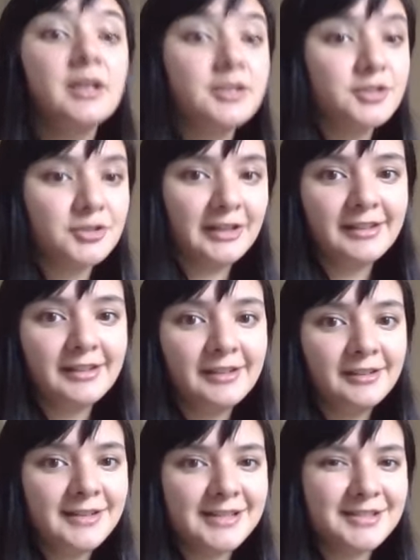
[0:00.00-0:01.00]
Strength
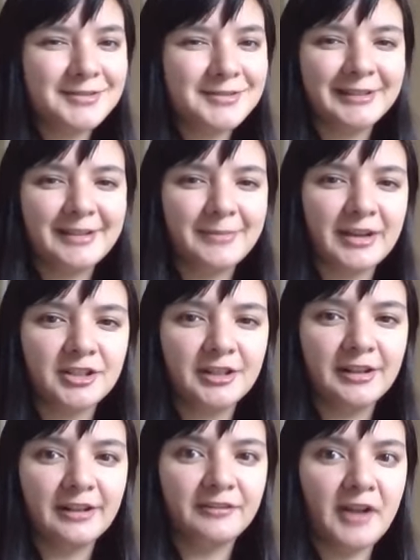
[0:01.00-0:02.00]
here is really a
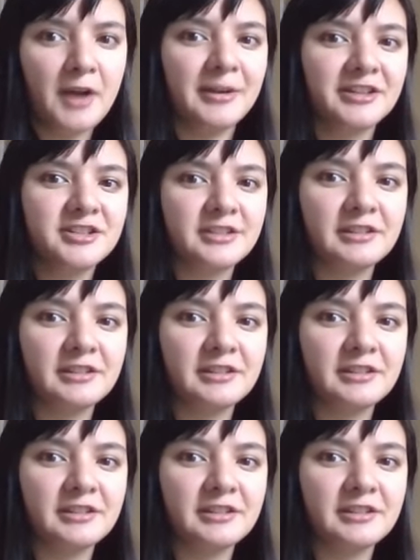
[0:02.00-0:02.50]
measure of how much